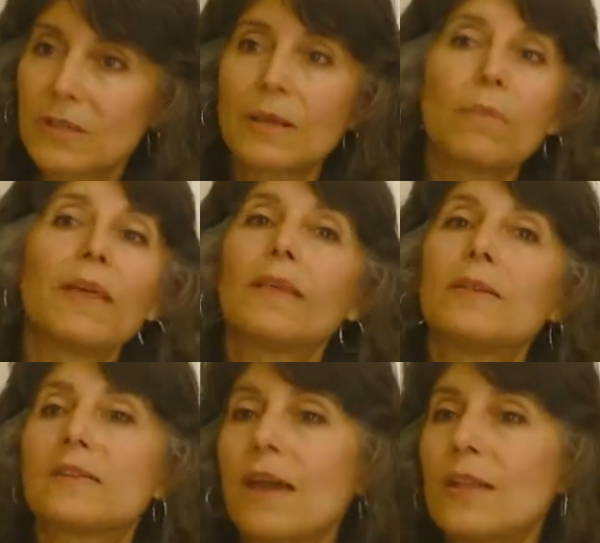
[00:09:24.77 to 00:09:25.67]
It's something
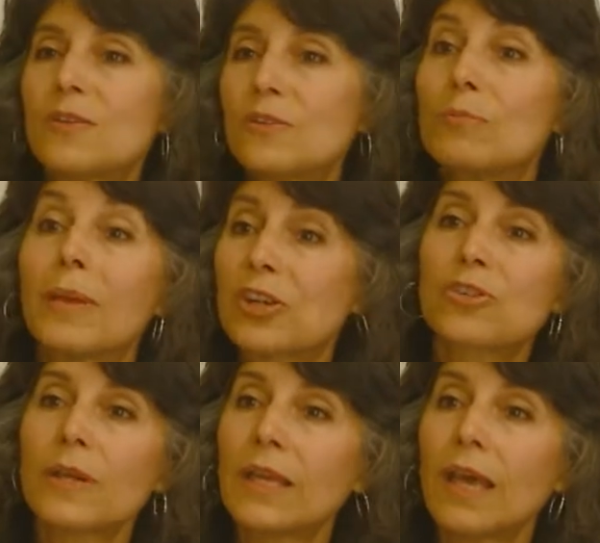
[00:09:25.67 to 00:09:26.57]
that science isn't
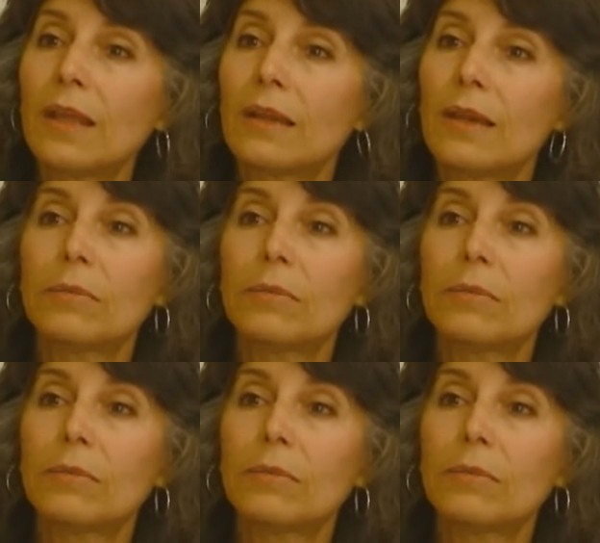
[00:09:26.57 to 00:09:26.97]
measuring yet,